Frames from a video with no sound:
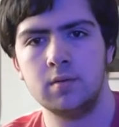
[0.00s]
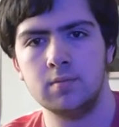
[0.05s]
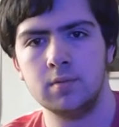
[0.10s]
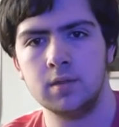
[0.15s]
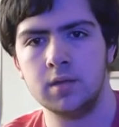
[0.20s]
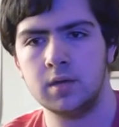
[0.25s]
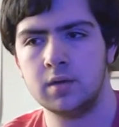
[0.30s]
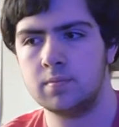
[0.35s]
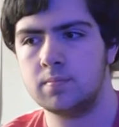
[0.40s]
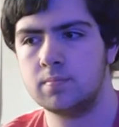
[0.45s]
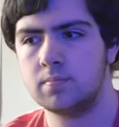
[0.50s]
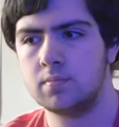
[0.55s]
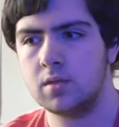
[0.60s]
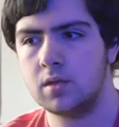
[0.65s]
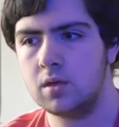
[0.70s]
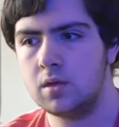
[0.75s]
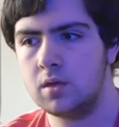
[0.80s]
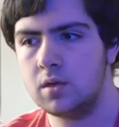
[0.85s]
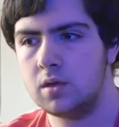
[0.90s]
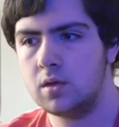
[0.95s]
Like,
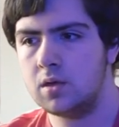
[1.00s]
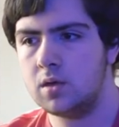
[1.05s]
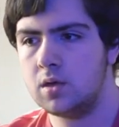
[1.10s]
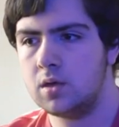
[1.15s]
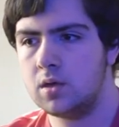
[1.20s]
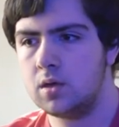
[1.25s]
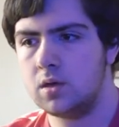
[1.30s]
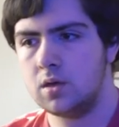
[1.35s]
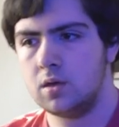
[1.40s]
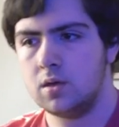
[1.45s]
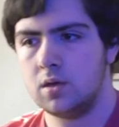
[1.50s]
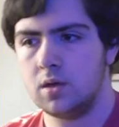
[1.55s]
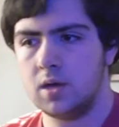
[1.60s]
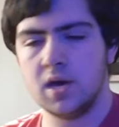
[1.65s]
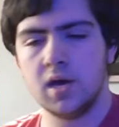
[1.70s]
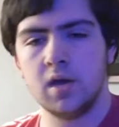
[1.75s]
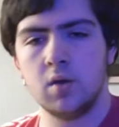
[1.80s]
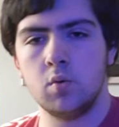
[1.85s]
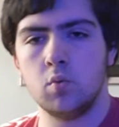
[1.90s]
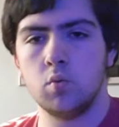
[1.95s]

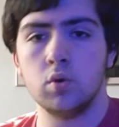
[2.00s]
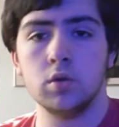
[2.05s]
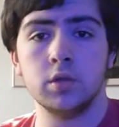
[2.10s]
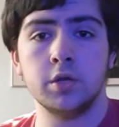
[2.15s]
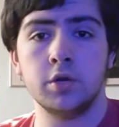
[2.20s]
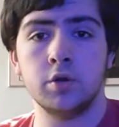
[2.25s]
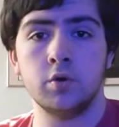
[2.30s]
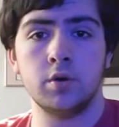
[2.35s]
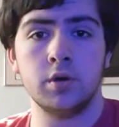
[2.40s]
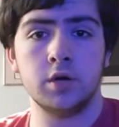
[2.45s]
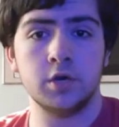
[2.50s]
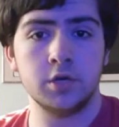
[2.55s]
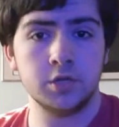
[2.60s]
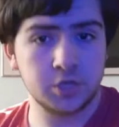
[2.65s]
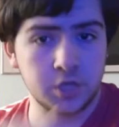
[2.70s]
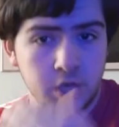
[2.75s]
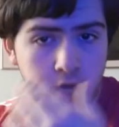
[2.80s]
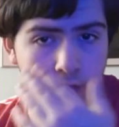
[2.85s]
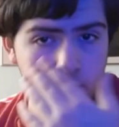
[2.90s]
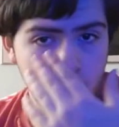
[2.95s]
I really don't
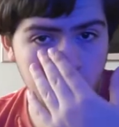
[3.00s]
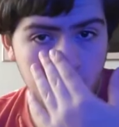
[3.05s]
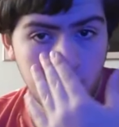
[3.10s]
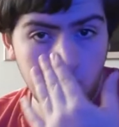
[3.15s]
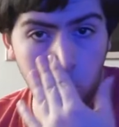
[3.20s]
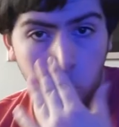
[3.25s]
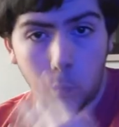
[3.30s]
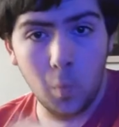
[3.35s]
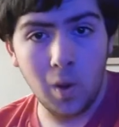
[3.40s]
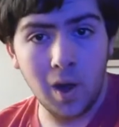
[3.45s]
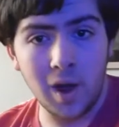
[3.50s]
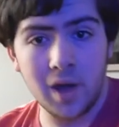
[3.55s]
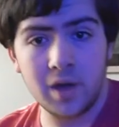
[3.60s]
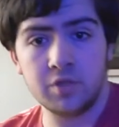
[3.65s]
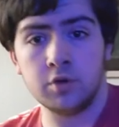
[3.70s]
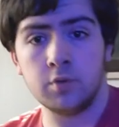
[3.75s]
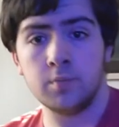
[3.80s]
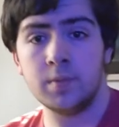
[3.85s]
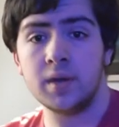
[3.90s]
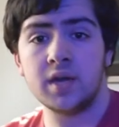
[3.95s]
understand why
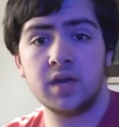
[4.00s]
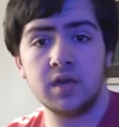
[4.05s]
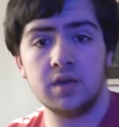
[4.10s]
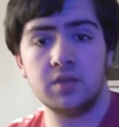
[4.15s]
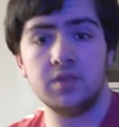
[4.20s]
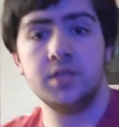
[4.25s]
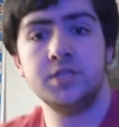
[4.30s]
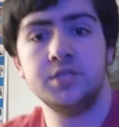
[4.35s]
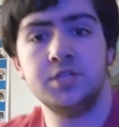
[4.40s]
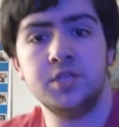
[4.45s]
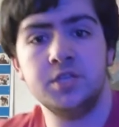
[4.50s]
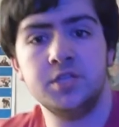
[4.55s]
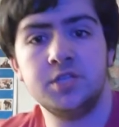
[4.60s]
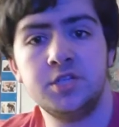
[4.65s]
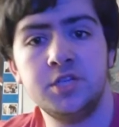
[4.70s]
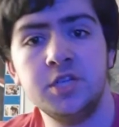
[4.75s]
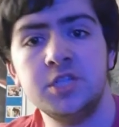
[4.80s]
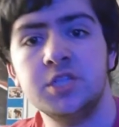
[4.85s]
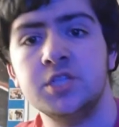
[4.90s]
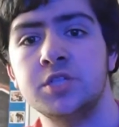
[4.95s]
they're making these
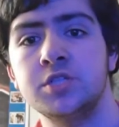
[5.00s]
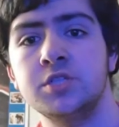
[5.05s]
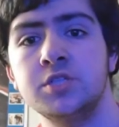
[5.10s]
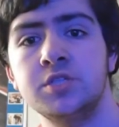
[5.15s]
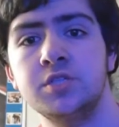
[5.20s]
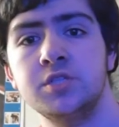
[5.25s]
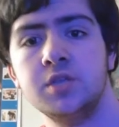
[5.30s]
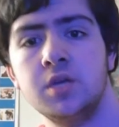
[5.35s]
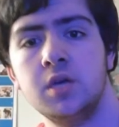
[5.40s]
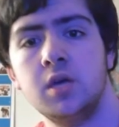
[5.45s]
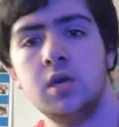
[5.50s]
decisions.